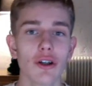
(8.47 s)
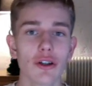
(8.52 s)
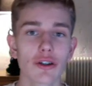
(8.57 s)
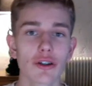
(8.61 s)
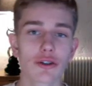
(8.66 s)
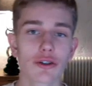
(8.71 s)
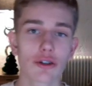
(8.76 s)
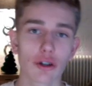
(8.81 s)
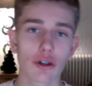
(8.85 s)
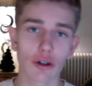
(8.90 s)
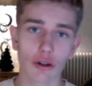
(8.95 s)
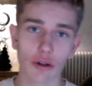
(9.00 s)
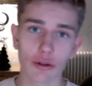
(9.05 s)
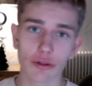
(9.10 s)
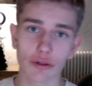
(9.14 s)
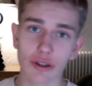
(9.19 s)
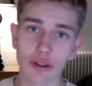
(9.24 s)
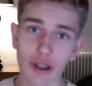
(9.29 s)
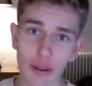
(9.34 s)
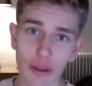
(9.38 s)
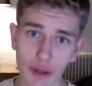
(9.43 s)
So
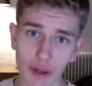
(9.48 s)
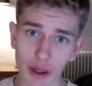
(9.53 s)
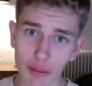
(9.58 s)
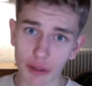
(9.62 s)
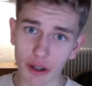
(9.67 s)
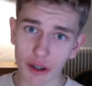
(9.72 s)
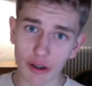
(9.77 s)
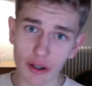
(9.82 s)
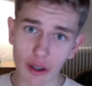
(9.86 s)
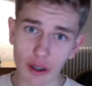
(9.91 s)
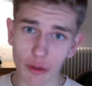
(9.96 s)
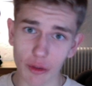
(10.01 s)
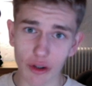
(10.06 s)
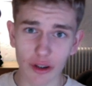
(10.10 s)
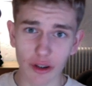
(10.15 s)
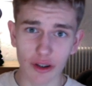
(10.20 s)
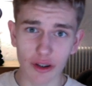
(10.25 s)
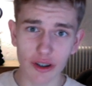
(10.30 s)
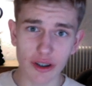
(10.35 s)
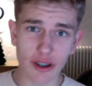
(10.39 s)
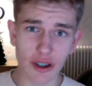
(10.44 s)
today primarily I'm
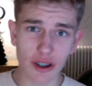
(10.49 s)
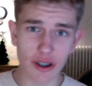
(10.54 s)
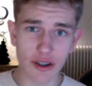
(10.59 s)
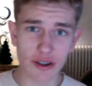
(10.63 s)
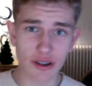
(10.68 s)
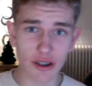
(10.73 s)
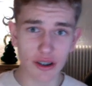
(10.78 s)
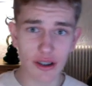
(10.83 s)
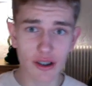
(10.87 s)
gonna discuss